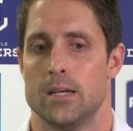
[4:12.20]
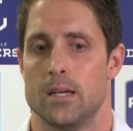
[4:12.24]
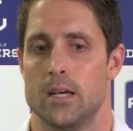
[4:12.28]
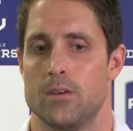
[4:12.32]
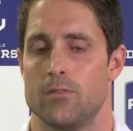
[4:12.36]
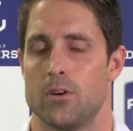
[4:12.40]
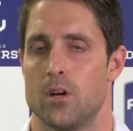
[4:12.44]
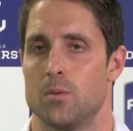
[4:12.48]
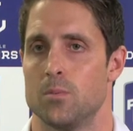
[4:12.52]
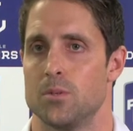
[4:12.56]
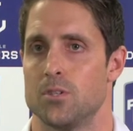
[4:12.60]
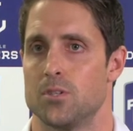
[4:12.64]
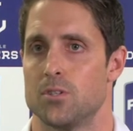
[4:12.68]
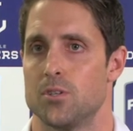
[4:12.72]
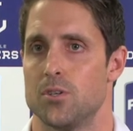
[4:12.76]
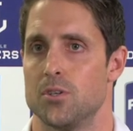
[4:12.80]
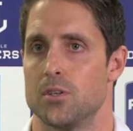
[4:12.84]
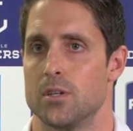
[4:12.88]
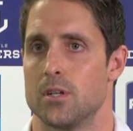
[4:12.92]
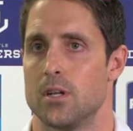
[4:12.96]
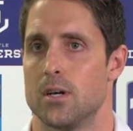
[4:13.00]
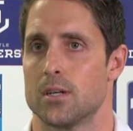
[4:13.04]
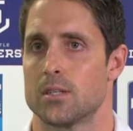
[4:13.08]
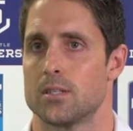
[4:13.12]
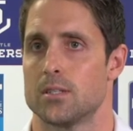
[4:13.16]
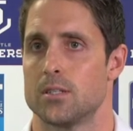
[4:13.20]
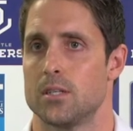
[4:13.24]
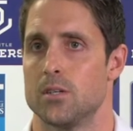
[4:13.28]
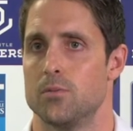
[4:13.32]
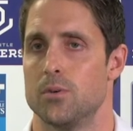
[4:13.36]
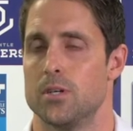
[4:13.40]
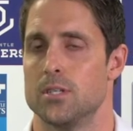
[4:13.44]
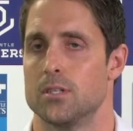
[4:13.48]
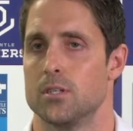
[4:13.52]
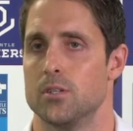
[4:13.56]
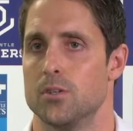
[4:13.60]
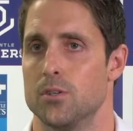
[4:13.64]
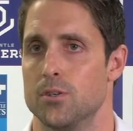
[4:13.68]
everyone would certainly like to see a
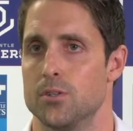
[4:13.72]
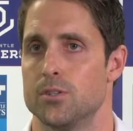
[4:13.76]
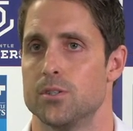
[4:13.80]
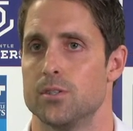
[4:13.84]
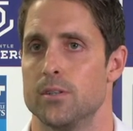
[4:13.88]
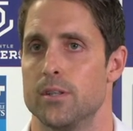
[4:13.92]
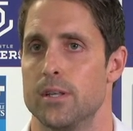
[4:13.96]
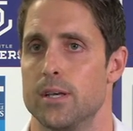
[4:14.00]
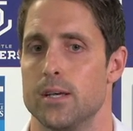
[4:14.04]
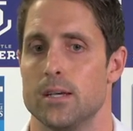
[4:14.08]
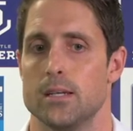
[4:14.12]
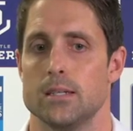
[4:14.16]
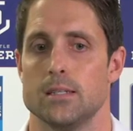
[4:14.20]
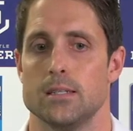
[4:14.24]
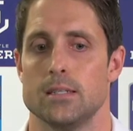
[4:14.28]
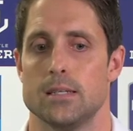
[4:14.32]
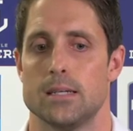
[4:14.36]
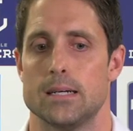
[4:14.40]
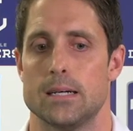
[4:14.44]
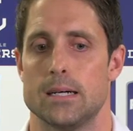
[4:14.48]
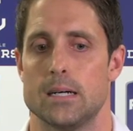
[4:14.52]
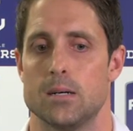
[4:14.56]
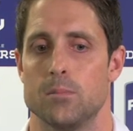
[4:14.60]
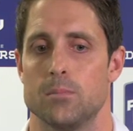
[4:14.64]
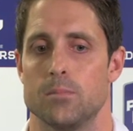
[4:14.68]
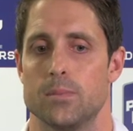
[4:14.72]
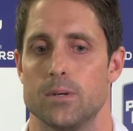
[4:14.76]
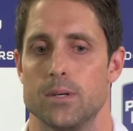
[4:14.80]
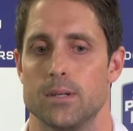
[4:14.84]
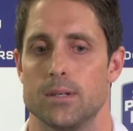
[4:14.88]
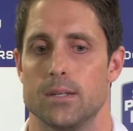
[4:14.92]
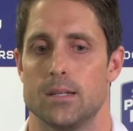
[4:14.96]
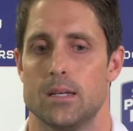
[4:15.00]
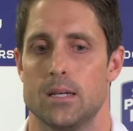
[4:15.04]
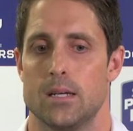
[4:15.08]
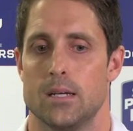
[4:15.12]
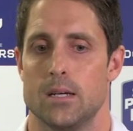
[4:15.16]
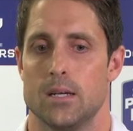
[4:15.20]
resolution there.
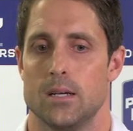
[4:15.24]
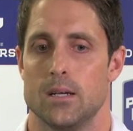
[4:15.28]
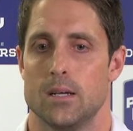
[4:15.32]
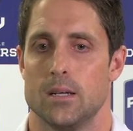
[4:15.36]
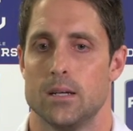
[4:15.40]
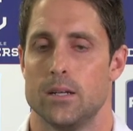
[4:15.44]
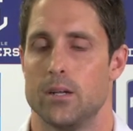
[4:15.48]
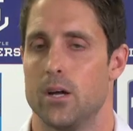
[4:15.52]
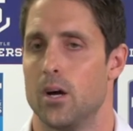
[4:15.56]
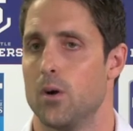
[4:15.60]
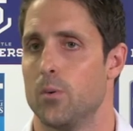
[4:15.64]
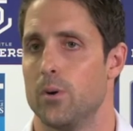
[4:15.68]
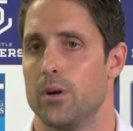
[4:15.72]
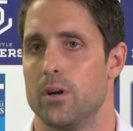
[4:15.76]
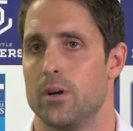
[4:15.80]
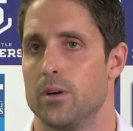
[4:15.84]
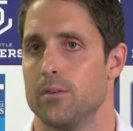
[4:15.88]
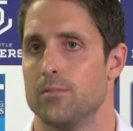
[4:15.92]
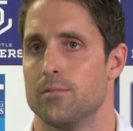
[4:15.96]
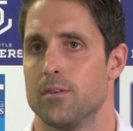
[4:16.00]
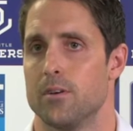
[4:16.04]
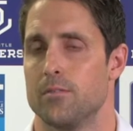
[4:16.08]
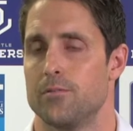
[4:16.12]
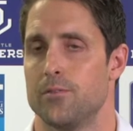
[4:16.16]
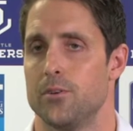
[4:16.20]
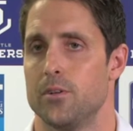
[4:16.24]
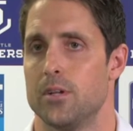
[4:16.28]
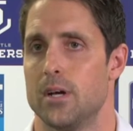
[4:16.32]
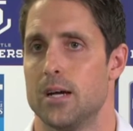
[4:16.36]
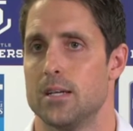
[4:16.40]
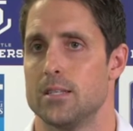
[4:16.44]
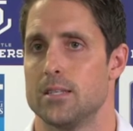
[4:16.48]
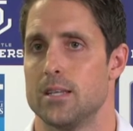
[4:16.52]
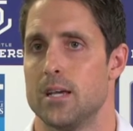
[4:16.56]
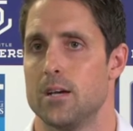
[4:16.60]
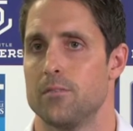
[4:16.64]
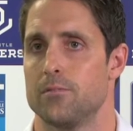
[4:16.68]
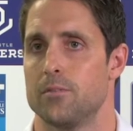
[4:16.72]
But, you know, we're a few
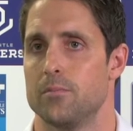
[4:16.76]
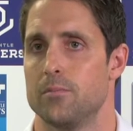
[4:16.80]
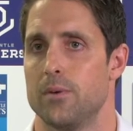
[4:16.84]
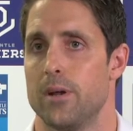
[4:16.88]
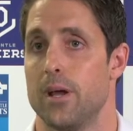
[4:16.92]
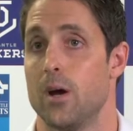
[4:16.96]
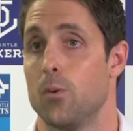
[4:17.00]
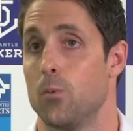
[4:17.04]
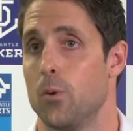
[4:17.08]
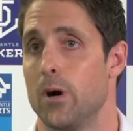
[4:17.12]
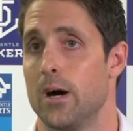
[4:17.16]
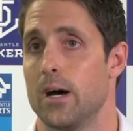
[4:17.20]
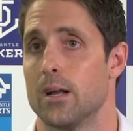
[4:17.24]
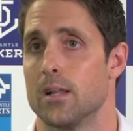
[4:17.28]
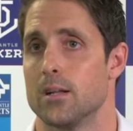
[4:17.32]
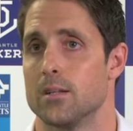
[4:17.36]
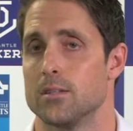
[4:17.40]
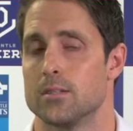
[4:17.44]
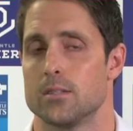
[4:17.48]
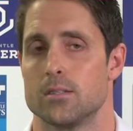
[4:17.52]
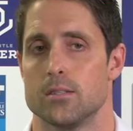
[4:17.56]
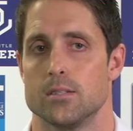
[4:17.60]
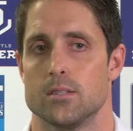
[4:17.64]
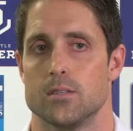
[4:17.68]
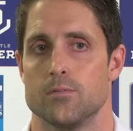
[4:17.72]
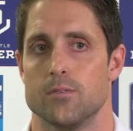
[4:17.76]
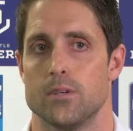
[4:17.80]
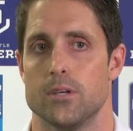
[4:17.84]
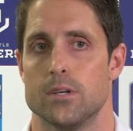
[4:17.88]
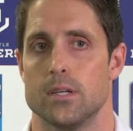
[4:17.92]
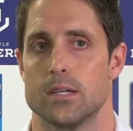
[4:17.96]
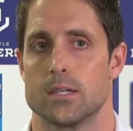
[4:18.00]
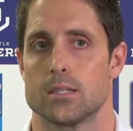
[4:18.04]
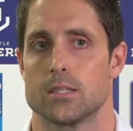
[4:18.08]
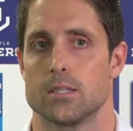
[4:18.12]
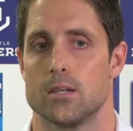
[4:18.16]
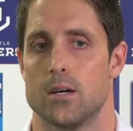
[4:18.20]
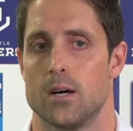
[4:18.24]
days out from round one, and it's a
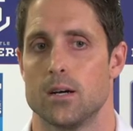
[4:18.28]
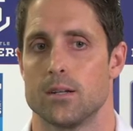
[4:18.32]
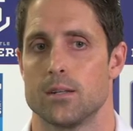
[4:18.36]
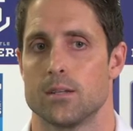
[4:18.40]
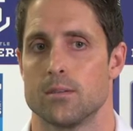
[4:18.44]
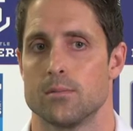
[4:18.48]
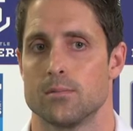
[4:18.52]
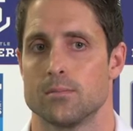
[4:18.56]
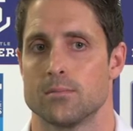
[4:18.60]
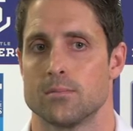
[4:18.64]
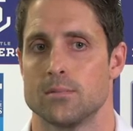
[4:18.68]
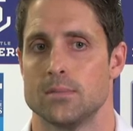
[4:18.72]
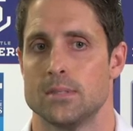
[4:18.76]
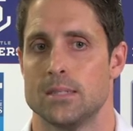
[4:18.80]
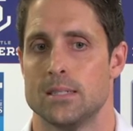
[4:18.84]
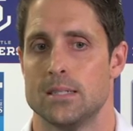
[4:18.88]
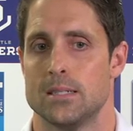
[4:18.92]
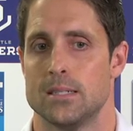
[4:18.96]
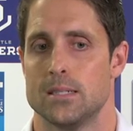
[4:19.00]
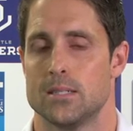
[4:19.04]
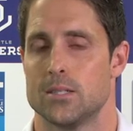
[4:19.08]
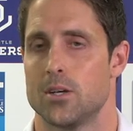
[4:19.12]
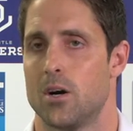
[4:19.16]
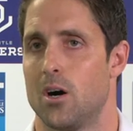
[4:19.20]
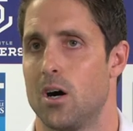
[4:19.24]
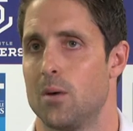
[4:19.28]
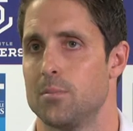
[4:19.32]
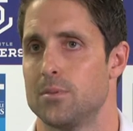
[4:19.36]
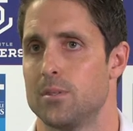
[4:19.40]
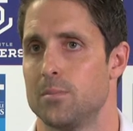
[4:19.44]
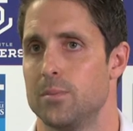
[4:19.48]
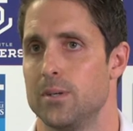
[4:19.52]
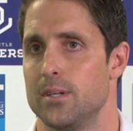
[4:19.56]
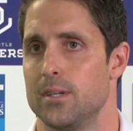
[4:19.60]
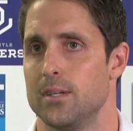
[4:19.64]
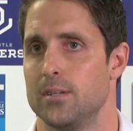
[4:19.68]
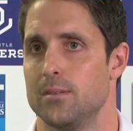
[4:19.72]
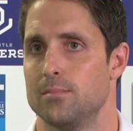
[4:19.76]
very exciting time
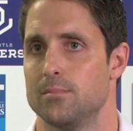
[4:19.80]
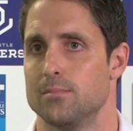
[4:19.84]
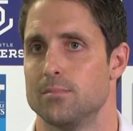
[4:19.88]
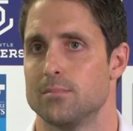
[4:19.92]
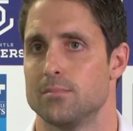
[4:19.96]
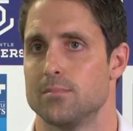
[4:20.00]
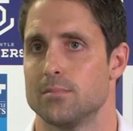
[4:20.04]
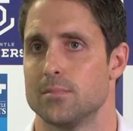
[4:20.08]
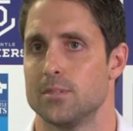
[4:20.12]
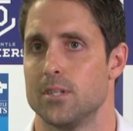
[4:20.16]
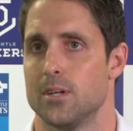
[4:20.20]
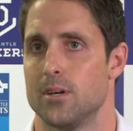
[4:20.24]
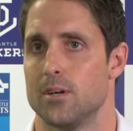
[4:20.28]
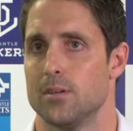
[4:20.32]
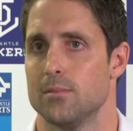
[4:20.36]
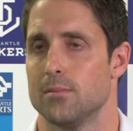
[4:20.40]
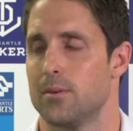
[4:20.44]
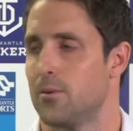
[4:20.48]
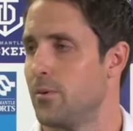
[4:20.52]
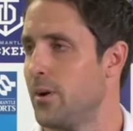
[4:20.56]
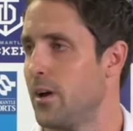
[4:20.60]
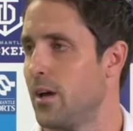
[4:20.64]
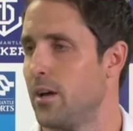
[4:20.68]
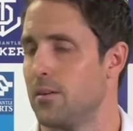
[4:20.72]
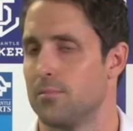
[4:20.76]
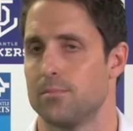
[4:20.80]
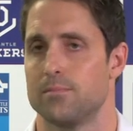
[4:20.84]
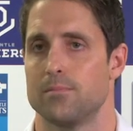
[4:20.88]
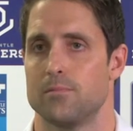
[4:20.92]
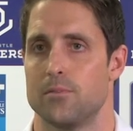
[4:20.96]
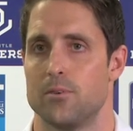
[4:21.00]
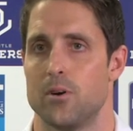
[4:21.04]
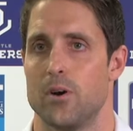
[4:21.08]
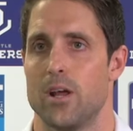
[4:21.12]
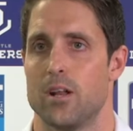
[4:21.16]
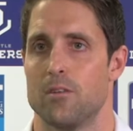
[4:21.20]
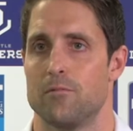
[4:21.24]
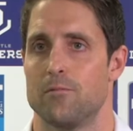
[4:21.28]
to be, you know, around
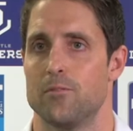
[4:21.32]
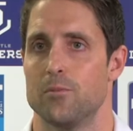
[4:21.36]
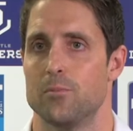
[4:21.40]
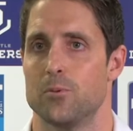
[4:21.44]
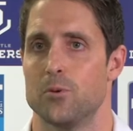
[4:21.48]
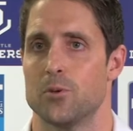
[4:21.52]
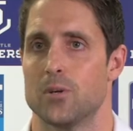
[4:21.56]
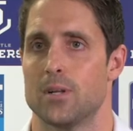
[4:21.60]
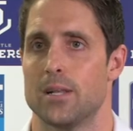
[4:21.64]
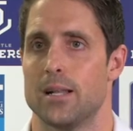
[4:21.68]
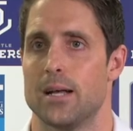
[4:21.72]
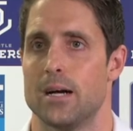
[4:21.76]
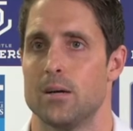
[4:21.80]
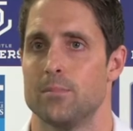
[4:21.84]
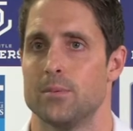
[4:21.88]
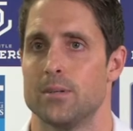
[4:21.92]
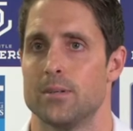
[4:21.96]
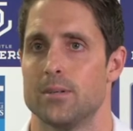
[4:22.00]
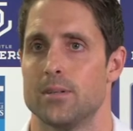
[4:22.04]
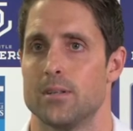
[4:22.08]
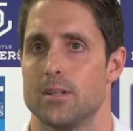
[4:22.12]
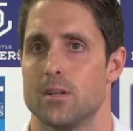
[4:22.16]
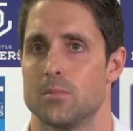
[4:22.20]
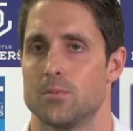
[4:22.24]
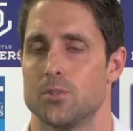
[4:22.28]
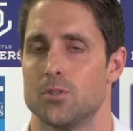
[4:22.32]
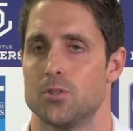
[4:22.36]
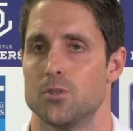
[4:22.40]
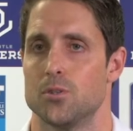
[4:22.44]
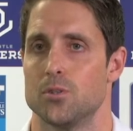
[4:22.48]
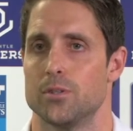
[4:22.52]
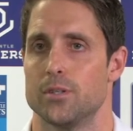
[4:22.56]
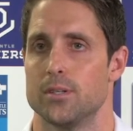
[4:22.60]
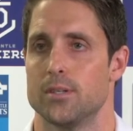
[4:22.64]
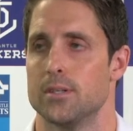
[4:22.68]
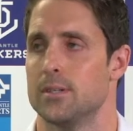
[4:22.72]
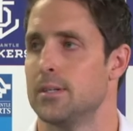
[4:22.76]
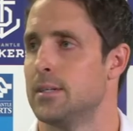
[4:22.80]
a football club, and I'm
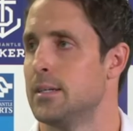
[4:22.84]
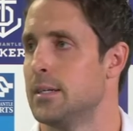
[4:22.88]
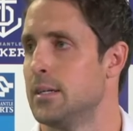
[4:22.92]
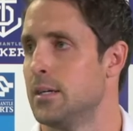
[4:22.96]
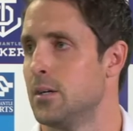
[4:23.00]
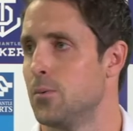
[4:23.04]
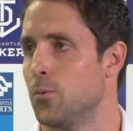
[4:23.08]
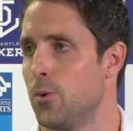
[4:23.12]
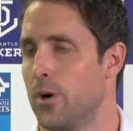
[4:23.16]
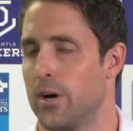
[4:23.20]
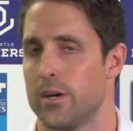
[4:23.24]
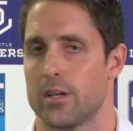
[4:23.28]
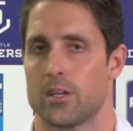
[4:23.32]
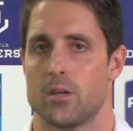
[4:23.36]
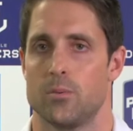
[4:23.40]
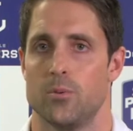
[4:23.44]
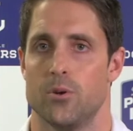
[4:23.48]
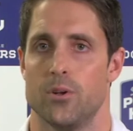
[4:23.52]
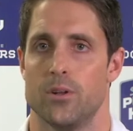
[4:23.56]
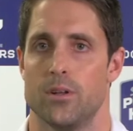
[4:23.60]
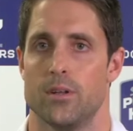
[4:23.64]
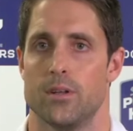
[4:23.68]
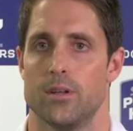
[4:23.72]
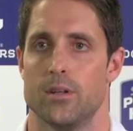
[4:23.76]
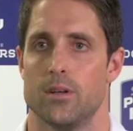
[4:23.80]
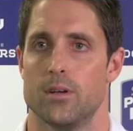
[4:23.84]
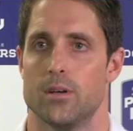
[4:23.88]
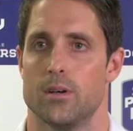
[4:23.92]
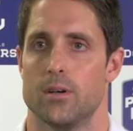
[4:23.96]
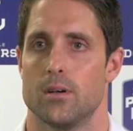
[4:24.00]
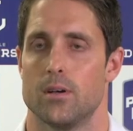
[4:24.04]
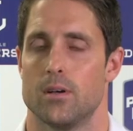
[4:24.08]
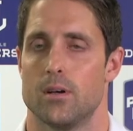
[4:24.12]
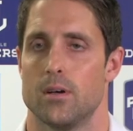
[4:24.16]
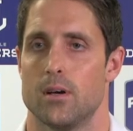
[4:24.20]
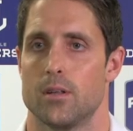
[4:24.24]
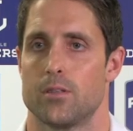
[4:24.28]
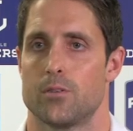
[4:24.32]
sure the wider community
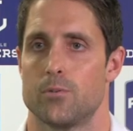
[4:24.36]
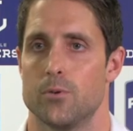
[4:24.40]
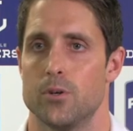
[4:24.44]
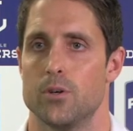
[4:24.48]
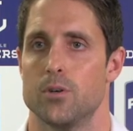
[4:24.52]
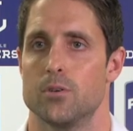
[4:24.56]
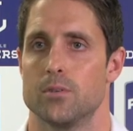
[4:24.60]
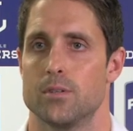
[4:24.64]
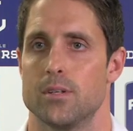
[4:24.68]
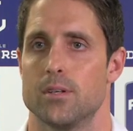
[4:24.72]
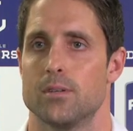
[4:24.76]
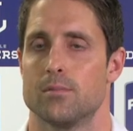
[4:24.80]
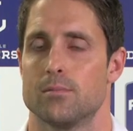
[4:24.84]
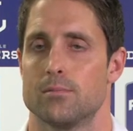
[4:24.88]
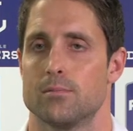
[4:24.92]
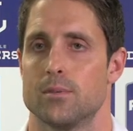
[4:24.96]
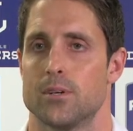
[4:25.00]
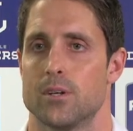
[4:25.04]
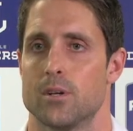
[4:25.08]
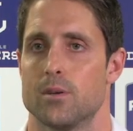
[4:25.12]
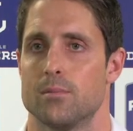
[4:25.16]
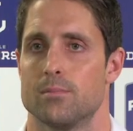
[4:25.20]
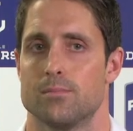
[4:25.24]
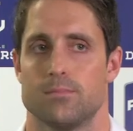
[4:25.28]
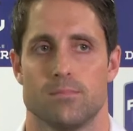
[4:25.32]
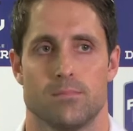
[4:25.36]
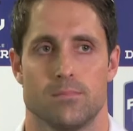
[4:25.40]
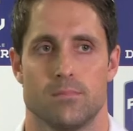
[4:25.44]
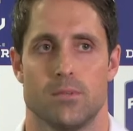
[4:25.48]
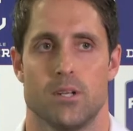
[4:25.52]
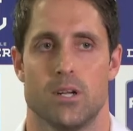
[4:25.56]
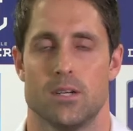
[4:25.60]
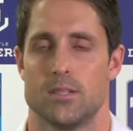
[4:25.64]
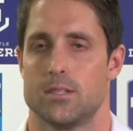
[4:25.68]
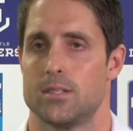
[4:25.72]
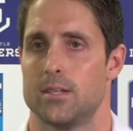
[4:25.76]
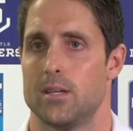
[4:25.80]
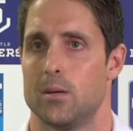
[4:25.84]
are thrilled that we're going to,
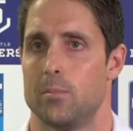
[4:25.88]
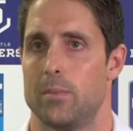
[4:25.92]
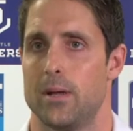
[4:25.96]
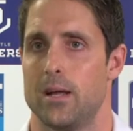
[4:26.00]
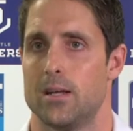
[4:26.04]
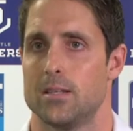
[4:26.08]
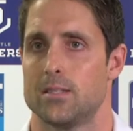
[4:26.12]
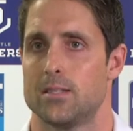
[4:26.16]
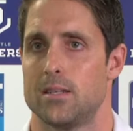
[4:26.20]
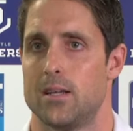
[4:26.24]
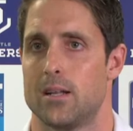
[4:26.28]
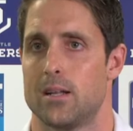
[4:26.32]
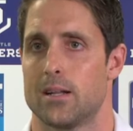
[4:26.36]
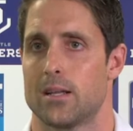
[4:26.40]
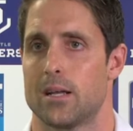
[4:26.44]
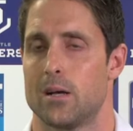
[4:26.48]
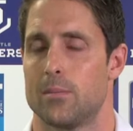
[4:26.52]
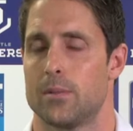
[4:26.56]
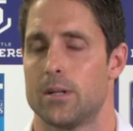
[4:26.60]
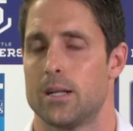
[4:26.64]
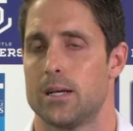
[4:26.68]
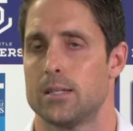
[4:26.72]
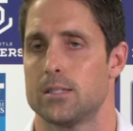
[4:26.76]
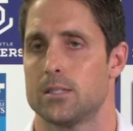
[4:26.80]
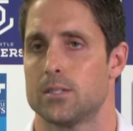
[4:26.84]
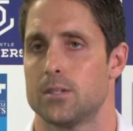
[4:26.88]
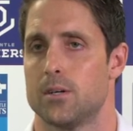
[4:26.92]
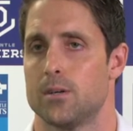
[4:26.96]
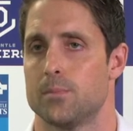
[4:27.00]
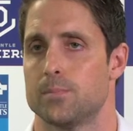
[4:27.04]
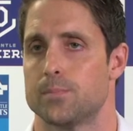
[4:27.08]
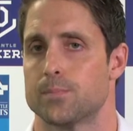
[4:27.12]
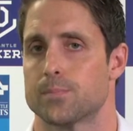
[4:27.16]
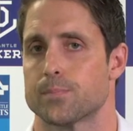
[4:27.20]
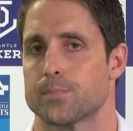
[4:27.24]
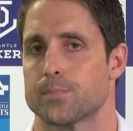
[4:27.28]
you know, see a bounce down in a couple of days' time.